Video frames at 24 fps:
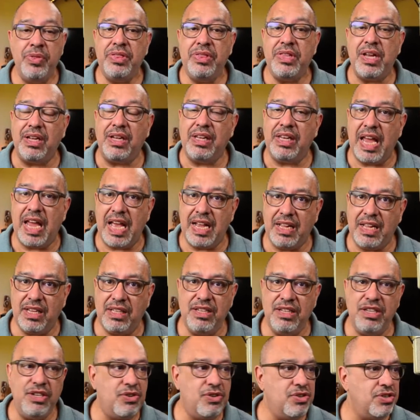the
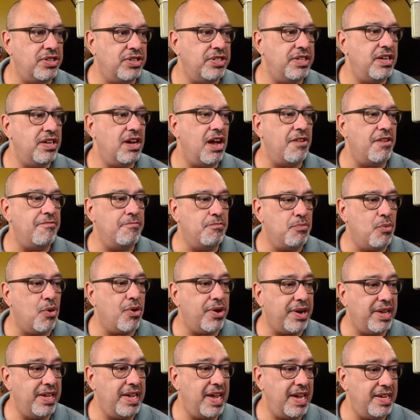likelihood of
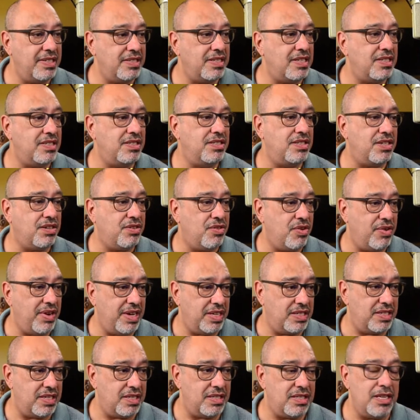more cases
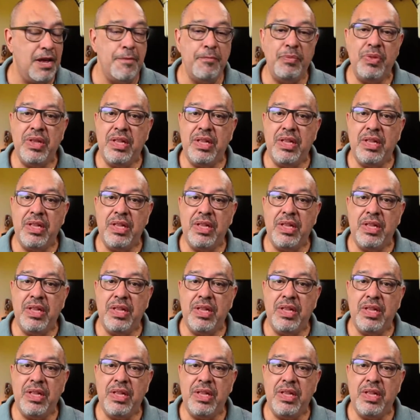decreases.